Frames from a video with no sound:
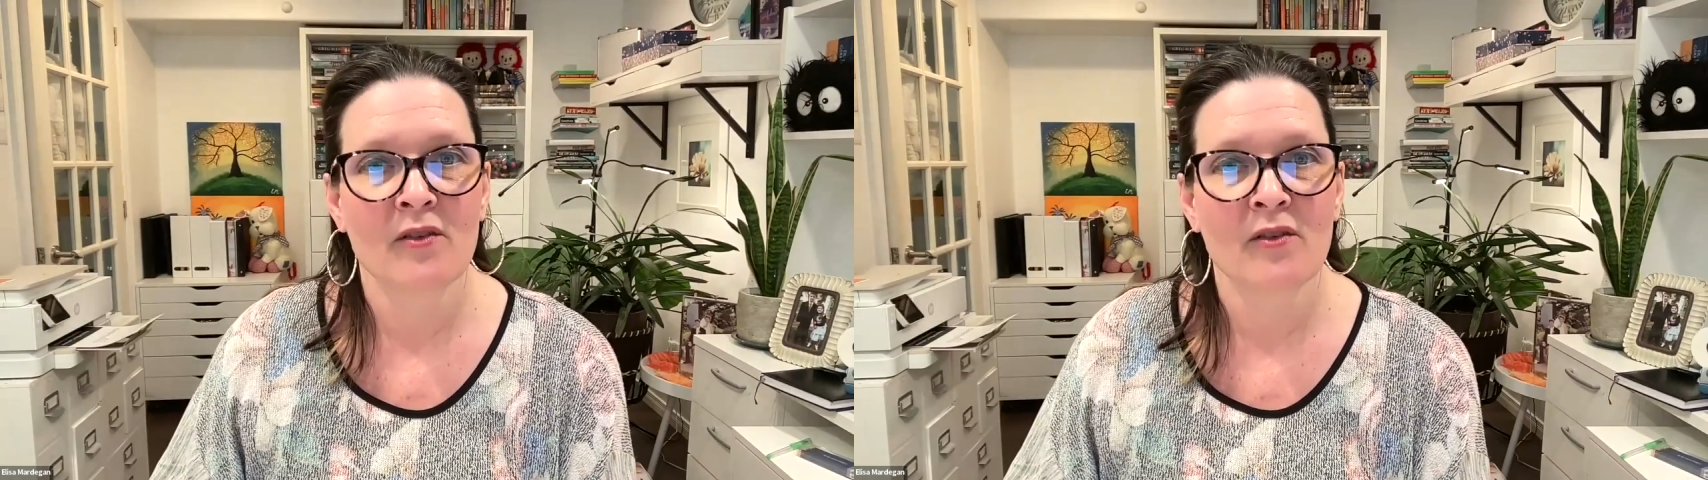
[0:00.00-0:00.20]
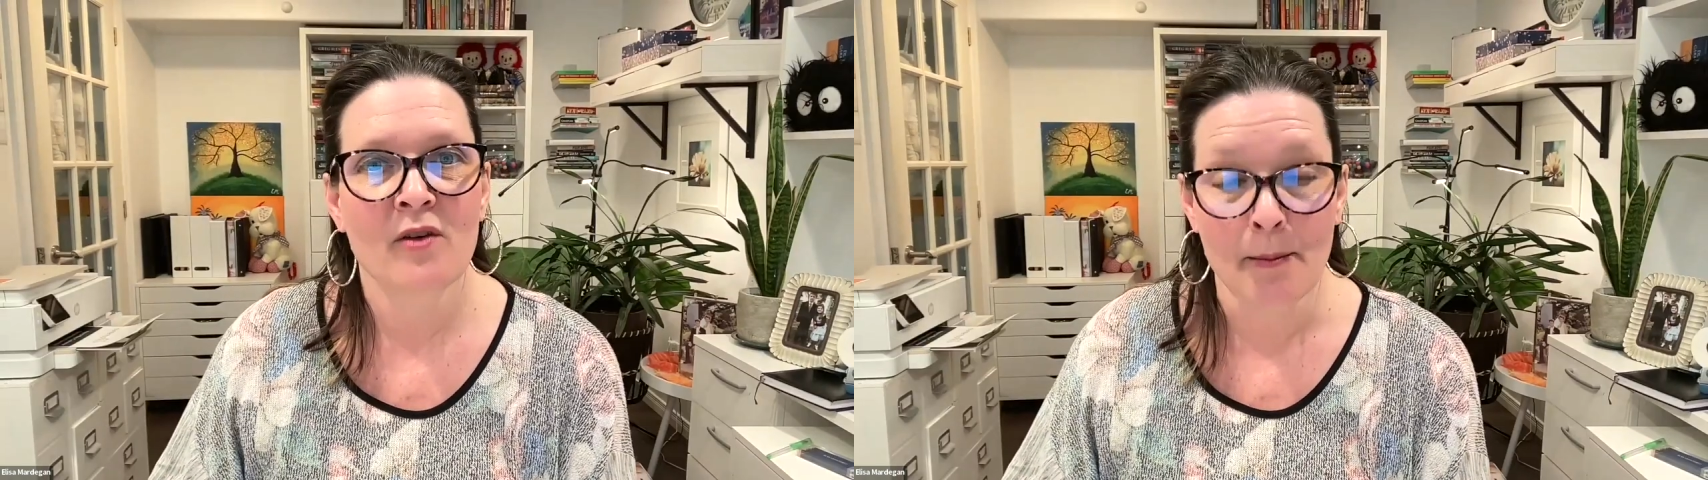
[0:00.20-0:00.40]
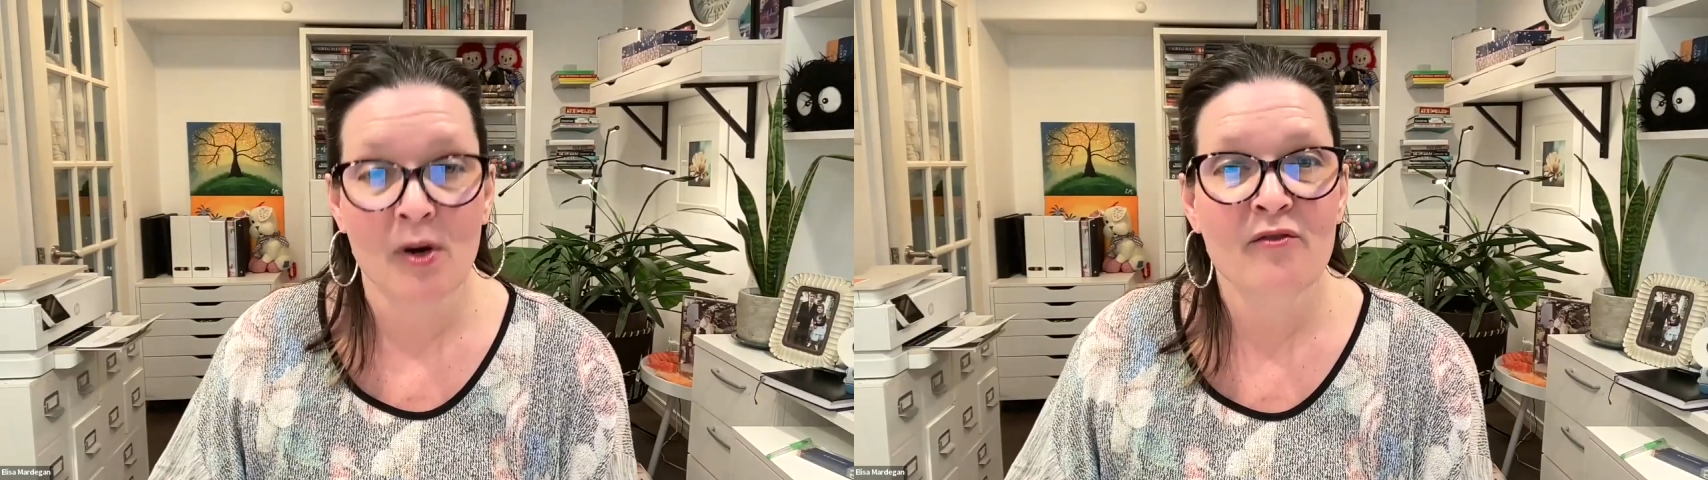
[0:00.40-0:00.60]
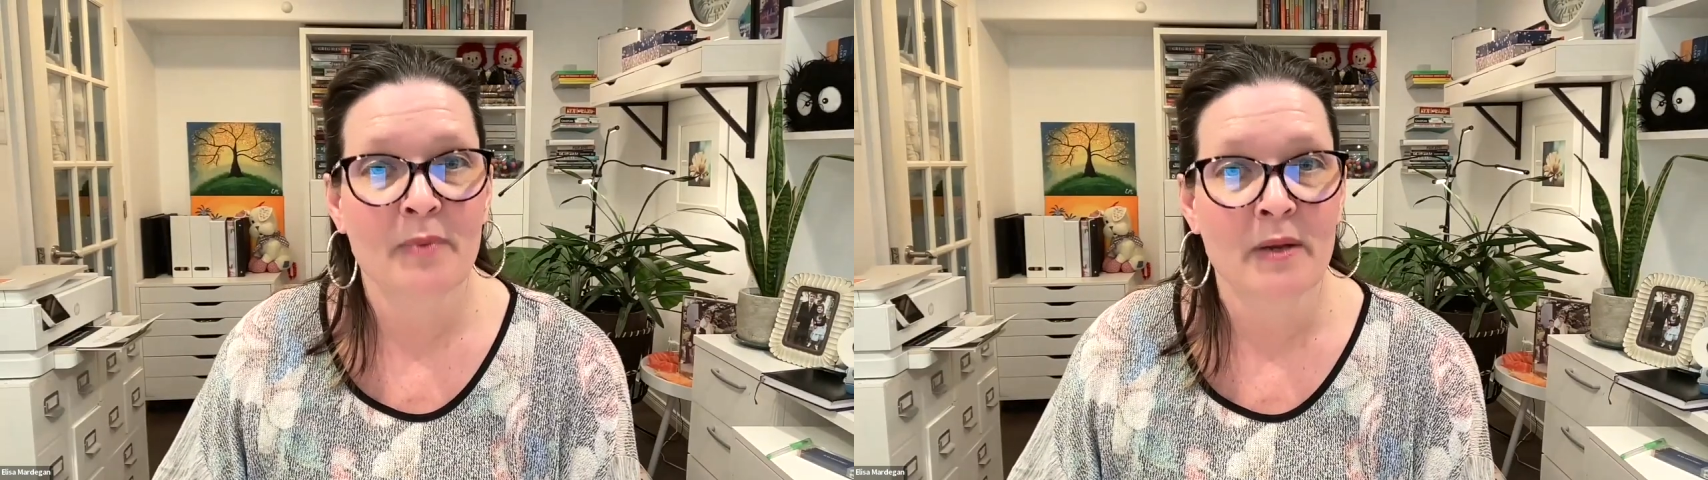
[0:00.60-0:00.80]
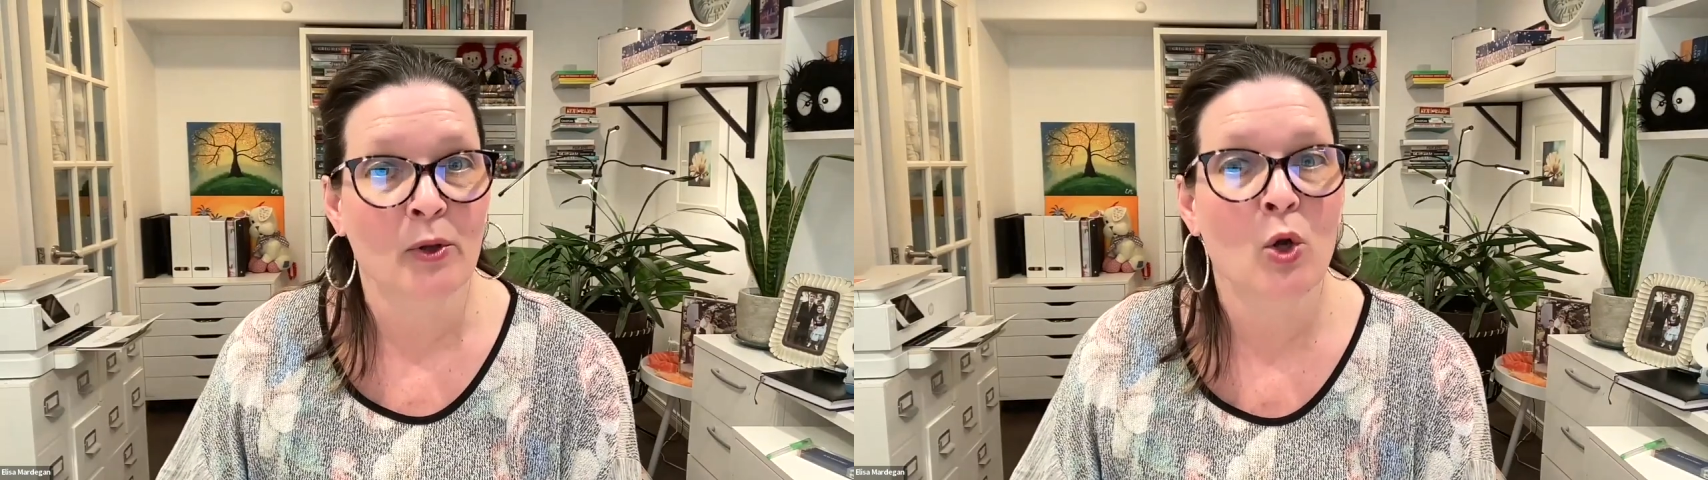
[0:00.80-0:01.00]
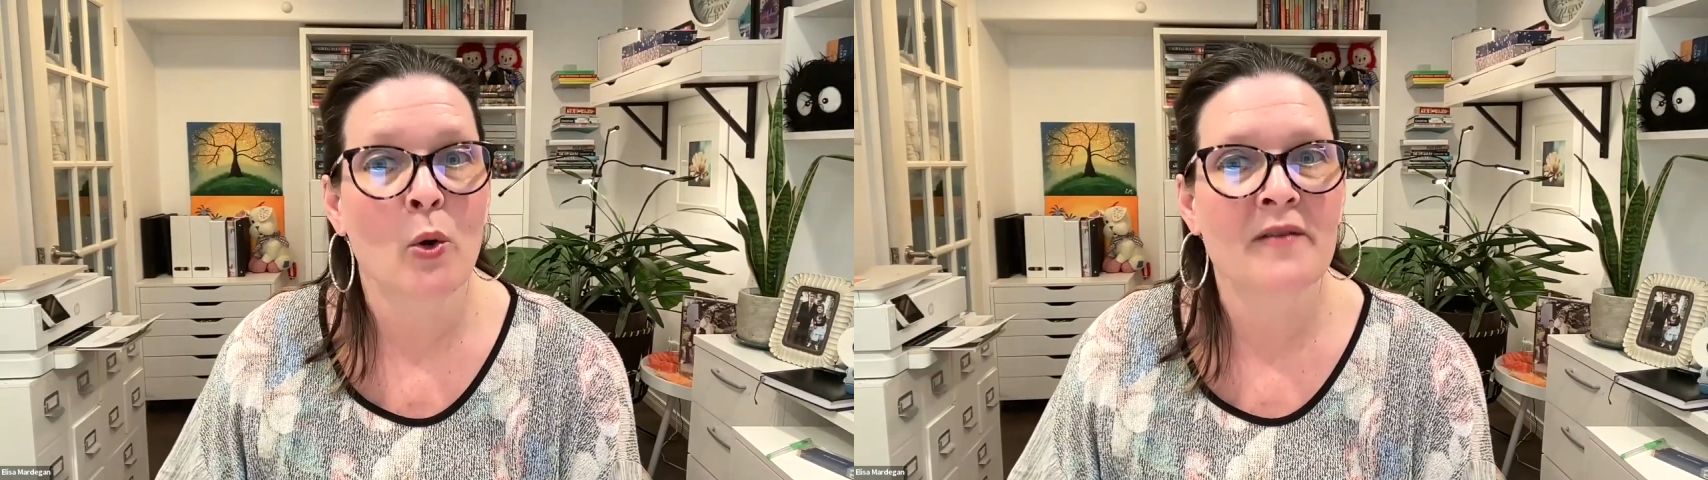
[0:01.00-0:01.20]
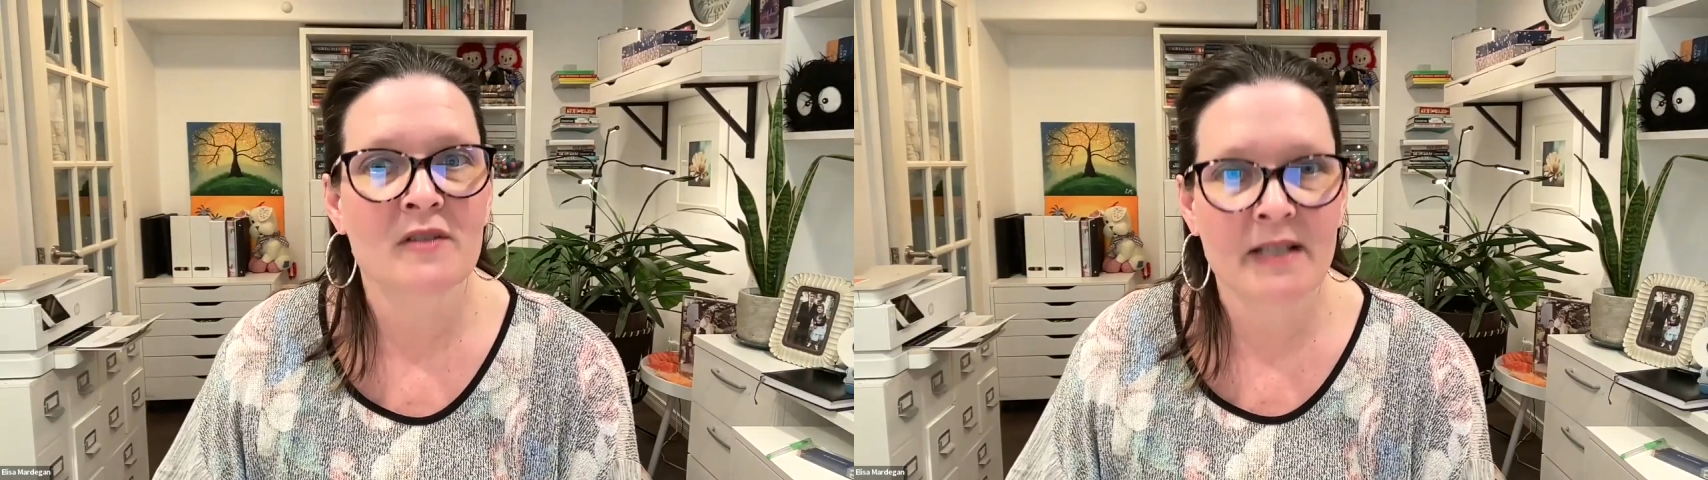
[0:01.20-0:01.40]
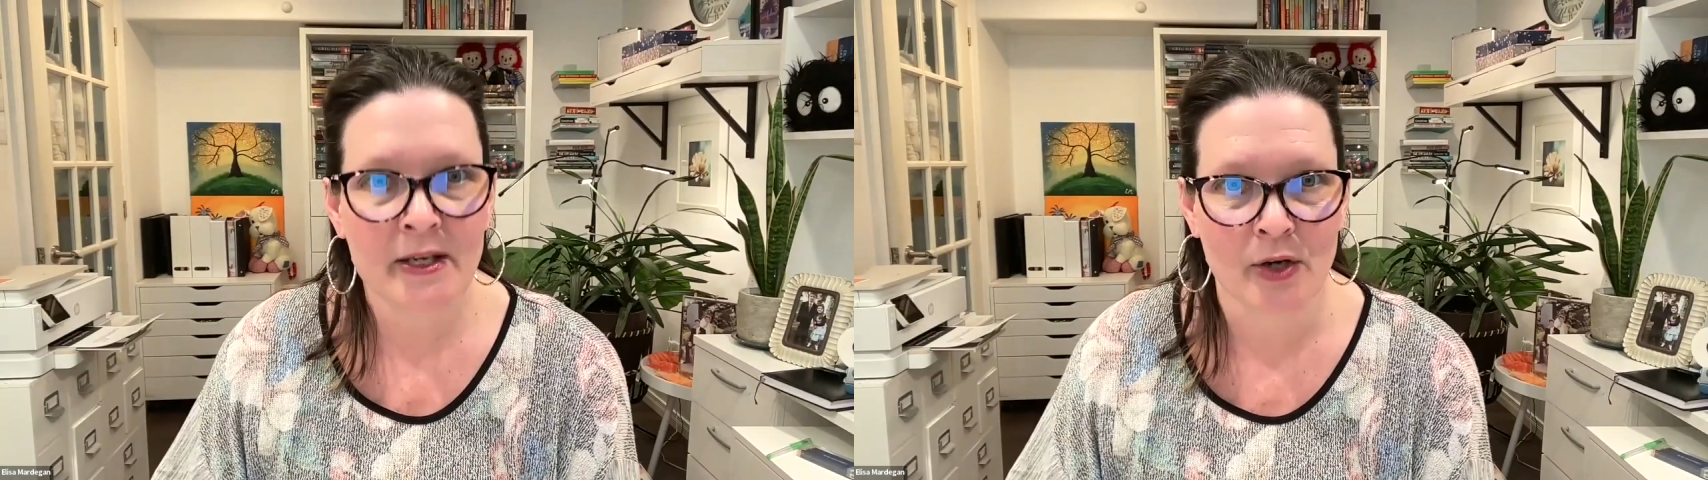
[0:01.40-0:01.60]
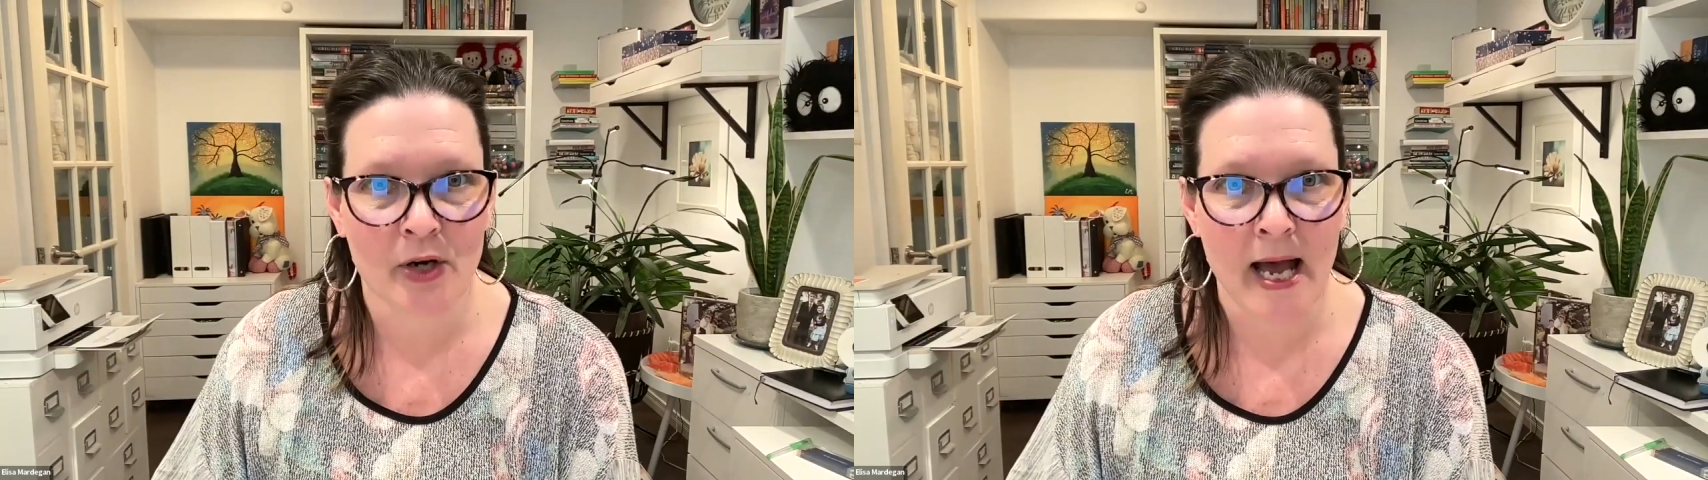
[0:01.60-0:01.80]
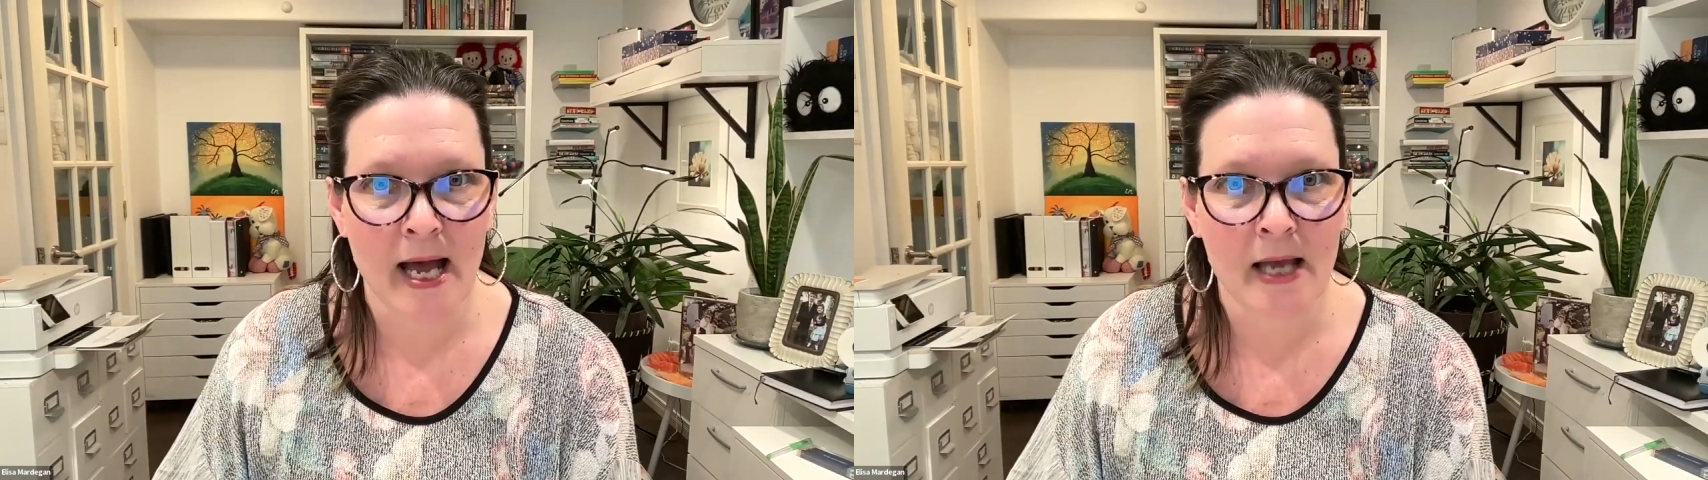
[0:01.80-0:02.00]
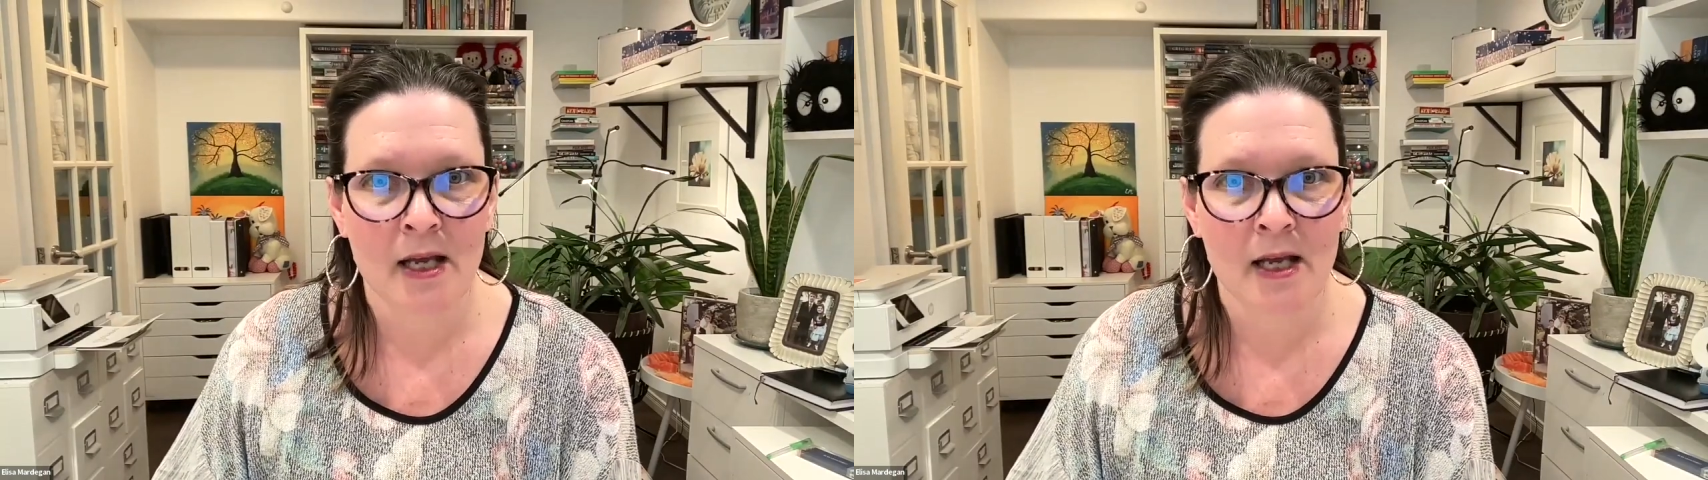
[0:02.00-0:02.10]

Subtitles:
number of people who have seen your ad.